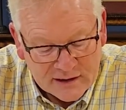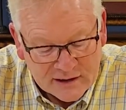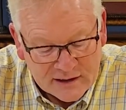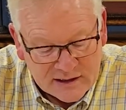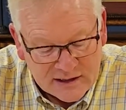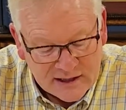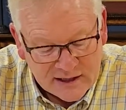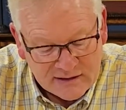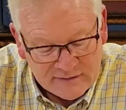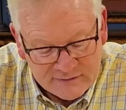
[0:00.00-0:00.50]

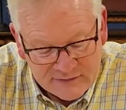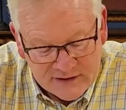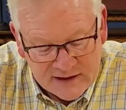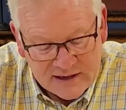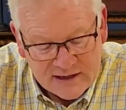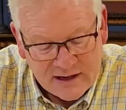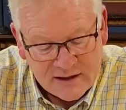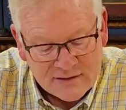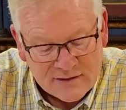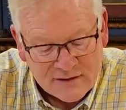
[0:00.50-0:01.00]

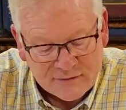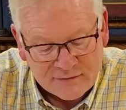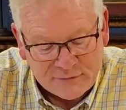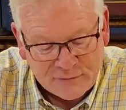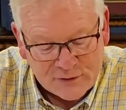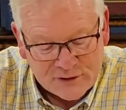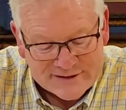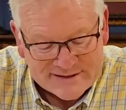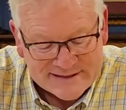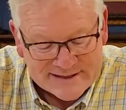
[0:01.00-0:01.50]
giving the
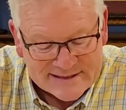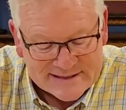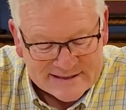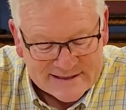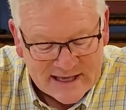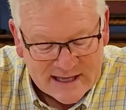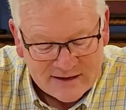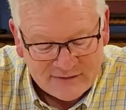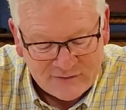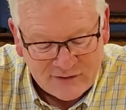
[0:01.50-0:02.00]
first
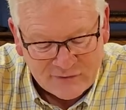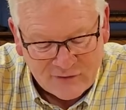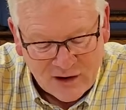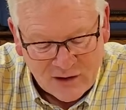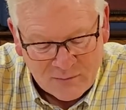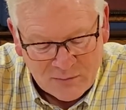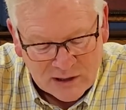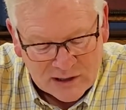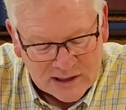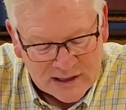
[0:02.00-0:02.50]
incentive of our
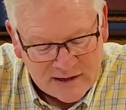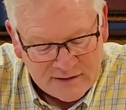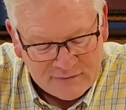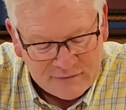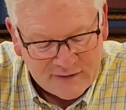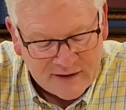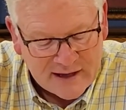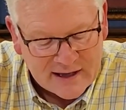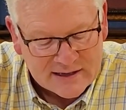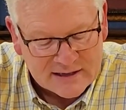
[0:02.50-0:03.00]

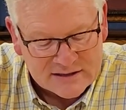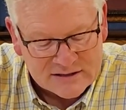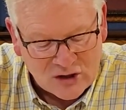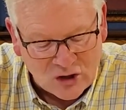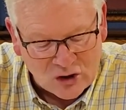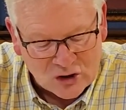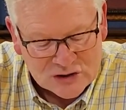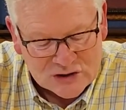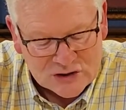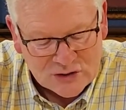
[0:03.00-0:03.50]
belief and is
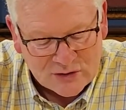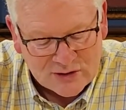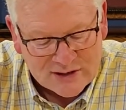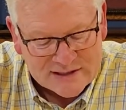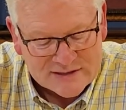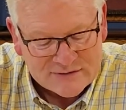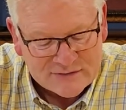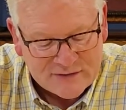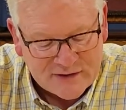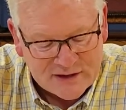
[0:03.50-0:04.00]
also
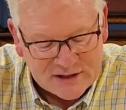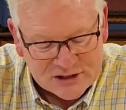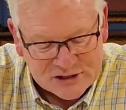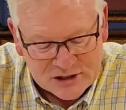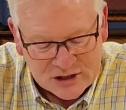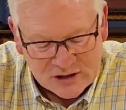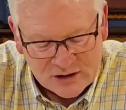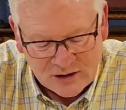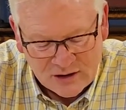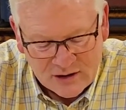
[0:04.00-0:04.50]
its
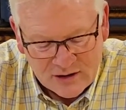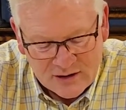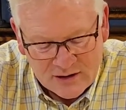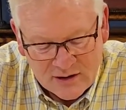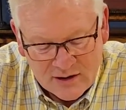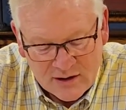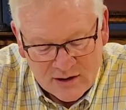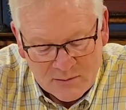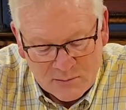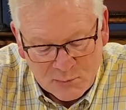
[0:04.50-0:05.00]
finisher,
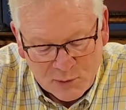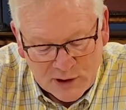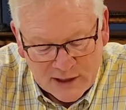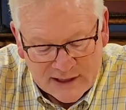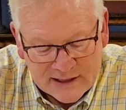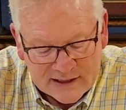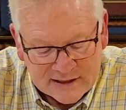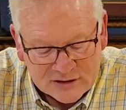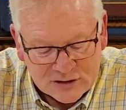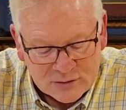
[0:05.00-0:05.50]

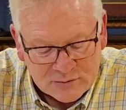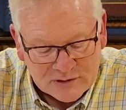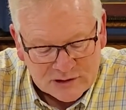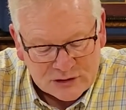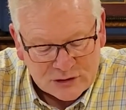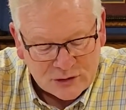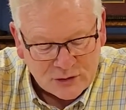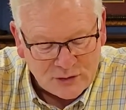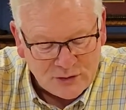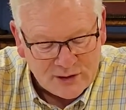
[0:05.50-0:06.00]
bringing it to
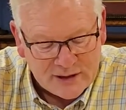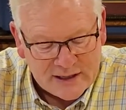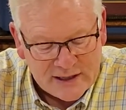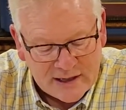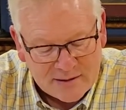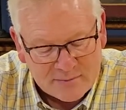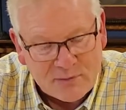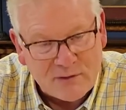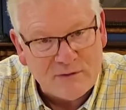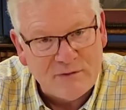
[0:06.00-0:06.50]
maturity
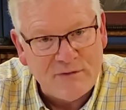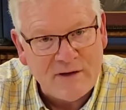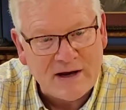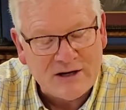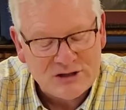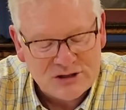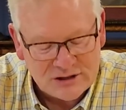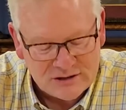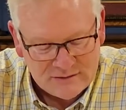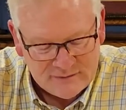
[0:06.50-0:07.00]
and
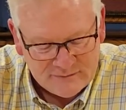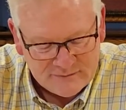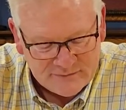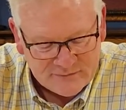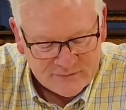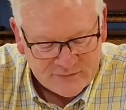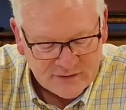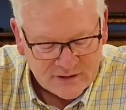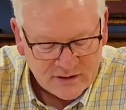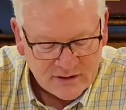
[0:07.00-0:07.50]
perfection.
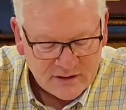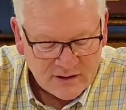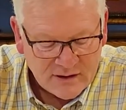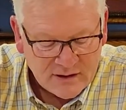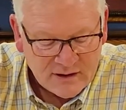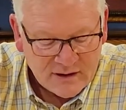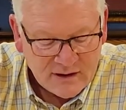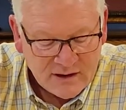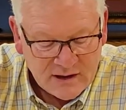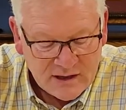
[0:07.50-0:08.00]

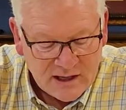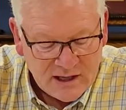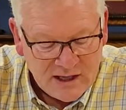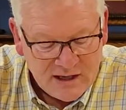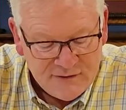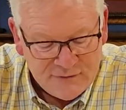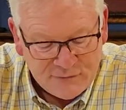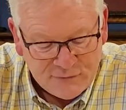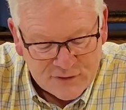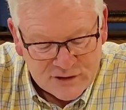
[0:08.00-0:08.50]

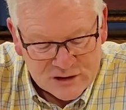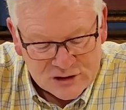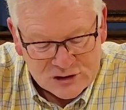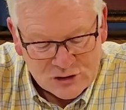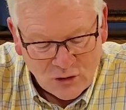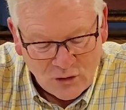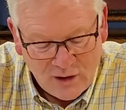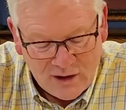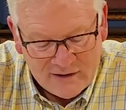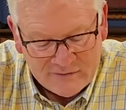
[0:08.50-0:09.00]
He, for the
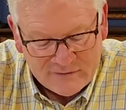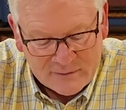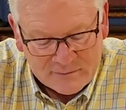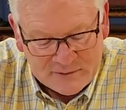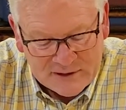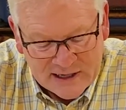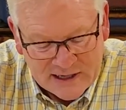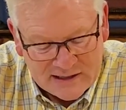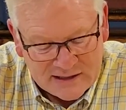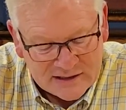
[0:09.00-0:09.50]
joy of
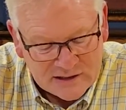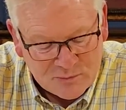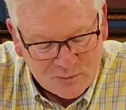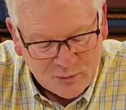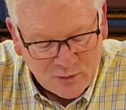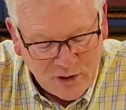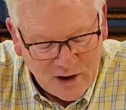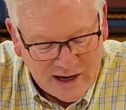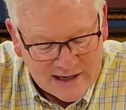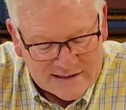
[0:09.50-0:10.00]
obtaining the
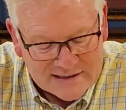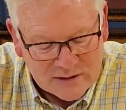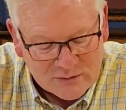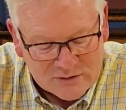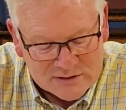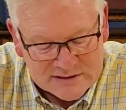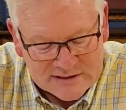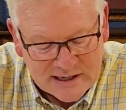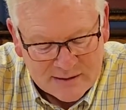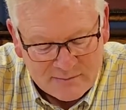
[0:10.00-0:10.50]
prize that
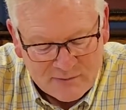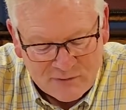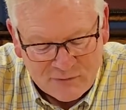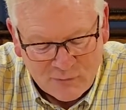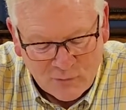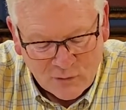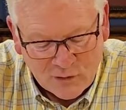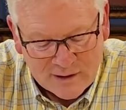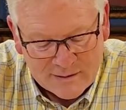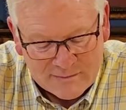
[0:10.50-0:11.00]
was set
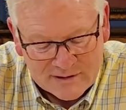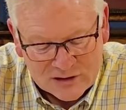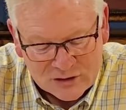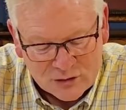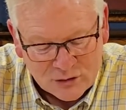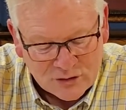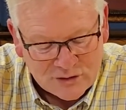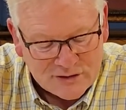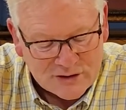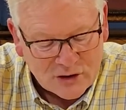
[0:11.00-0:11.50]
before him,
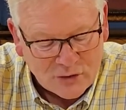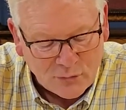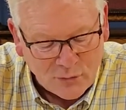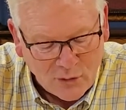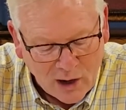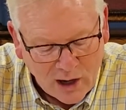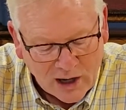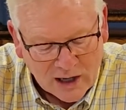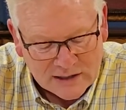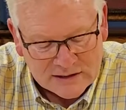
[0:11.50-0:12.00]
endured the
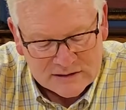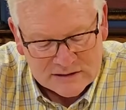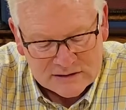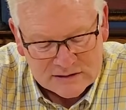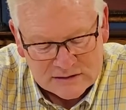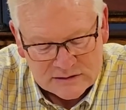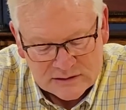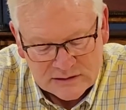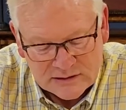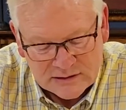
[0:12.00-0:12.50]
cross,